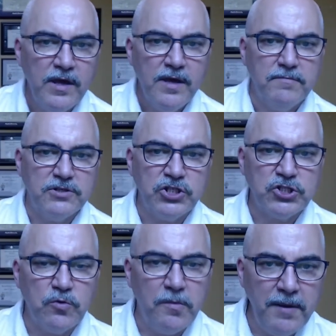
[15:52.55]
but just
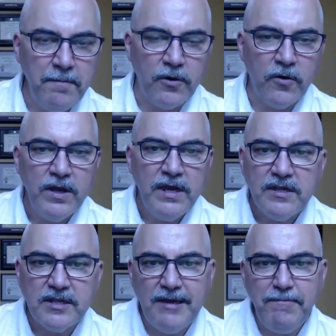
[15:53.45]
remember,
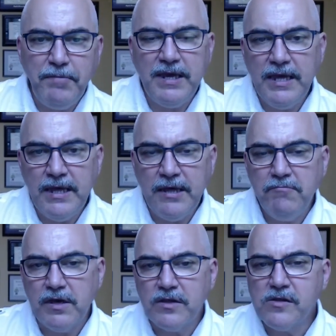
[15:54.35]
CPM
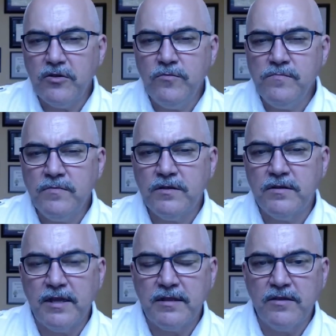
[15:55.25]
assumes
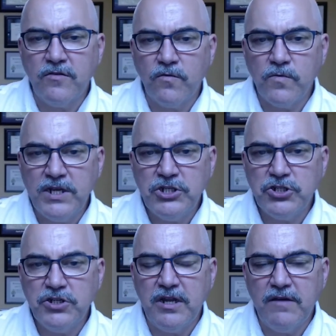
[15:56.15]
that the duration
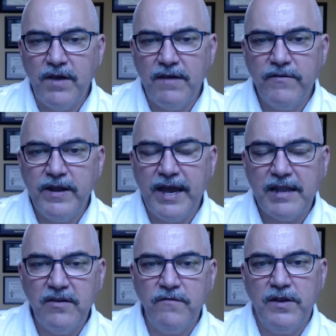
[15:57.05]
of every
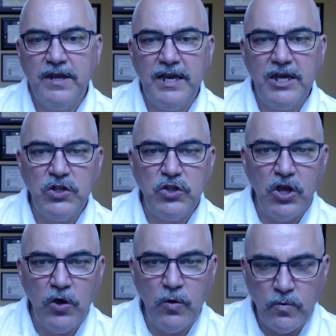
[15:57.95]
activity is
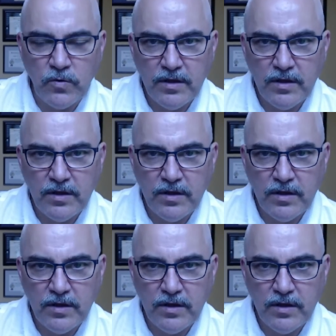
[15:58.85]
known.